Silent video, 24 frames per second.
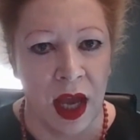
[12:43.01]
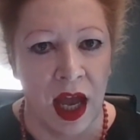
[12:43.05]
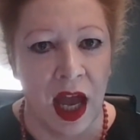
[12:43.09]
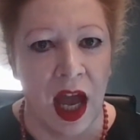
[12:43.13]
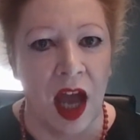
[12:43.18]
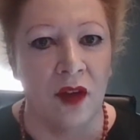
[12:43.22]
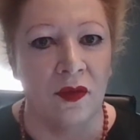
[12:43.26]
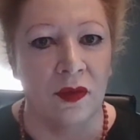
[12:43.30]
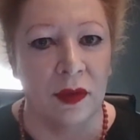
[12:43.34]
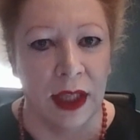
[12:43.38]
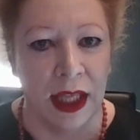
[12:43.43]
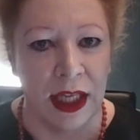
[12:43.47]

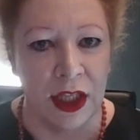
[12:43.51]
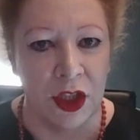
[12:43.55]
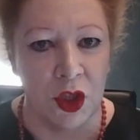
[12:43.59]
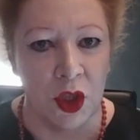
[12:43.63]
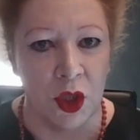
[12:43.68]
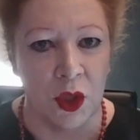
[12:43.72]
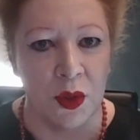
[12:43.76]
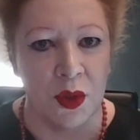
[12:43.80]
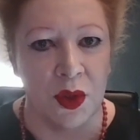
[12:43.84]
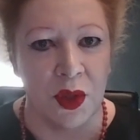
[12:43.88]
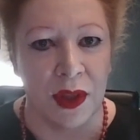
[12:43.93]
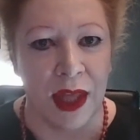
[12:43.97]
have led
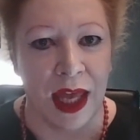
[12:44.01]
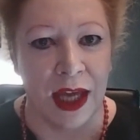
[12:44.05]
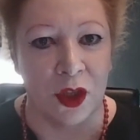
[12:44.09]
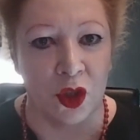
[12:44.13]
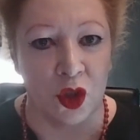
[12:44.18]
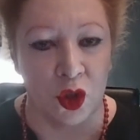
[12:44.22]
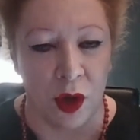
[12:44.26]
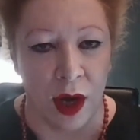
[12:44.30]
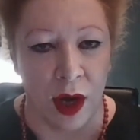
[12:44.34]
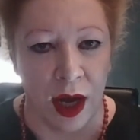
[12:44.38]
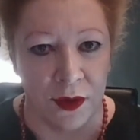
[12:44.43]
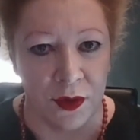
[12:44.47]
you to that
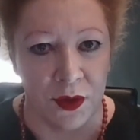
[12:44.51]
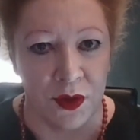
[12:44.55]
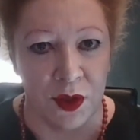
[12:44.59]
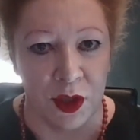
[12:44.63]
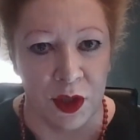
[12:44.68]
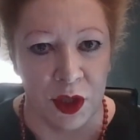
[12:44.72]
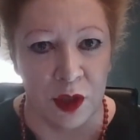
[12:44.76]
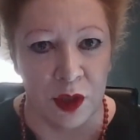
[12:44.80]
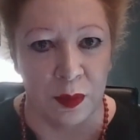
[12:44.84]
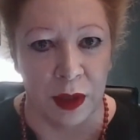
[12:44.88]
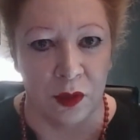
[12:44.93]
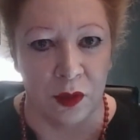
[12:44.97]

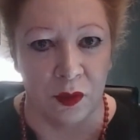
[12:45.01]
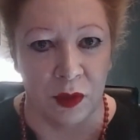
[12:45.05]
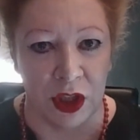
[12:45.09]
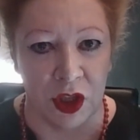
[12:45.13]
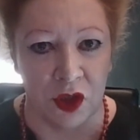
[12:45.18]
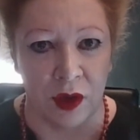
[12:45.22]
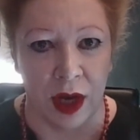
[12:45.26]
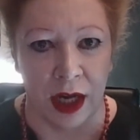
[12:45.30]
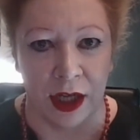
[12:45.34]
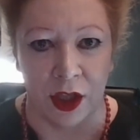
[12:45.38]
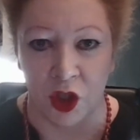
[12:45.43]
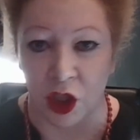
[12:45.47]
transdisciplinary
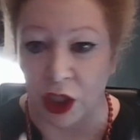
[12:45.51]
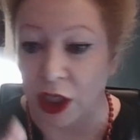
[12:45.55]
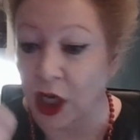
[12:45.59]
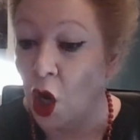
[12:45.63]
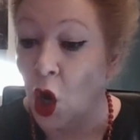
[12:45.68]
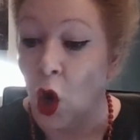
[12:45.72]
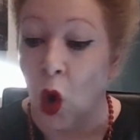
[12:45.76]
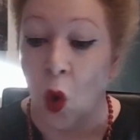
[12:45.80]
strategy.